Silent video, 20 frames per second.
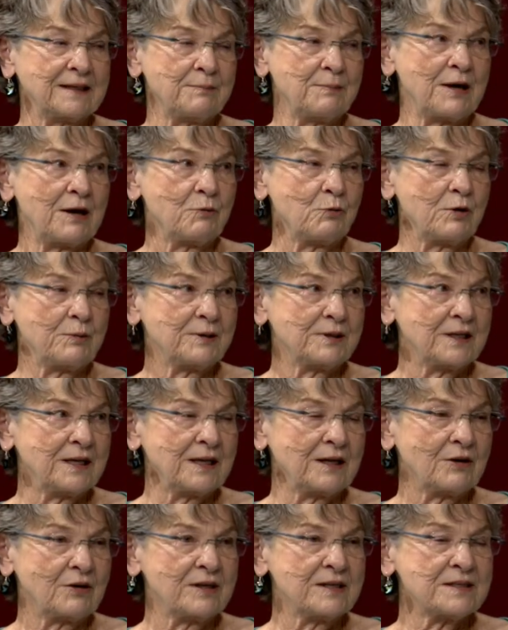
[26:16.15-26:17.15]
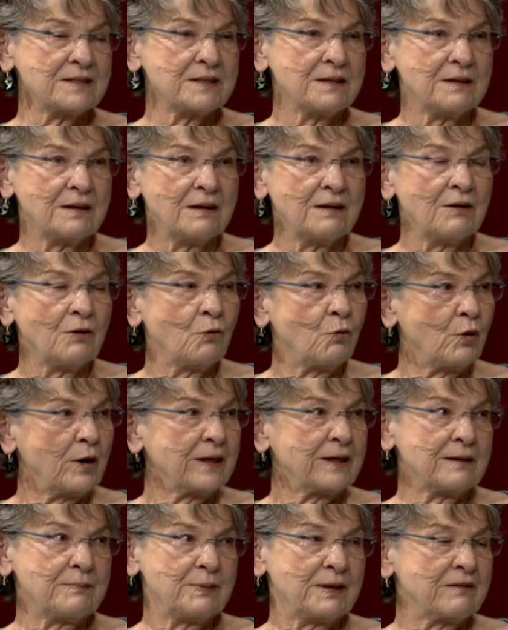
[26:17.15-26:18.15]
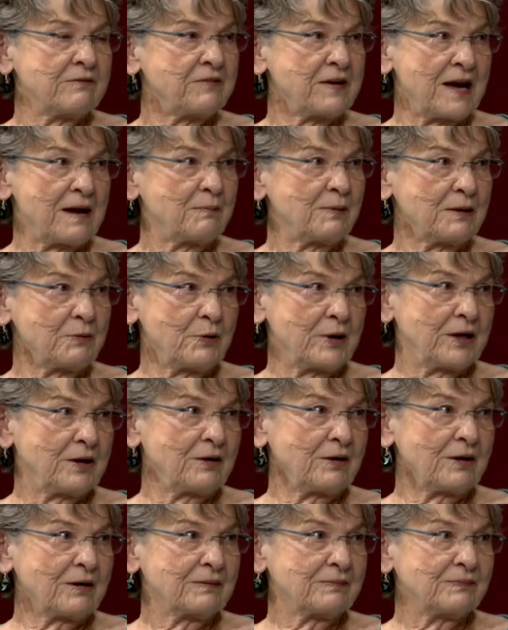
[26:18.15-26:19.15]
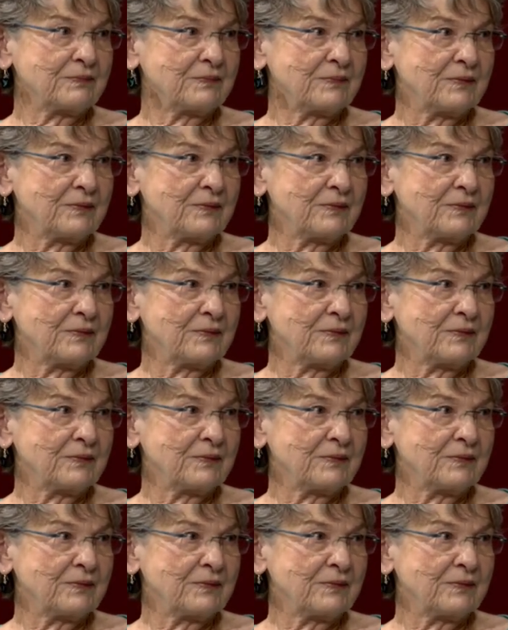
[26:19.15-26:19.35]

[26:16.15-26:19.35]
about WomenCare is what a big family we are.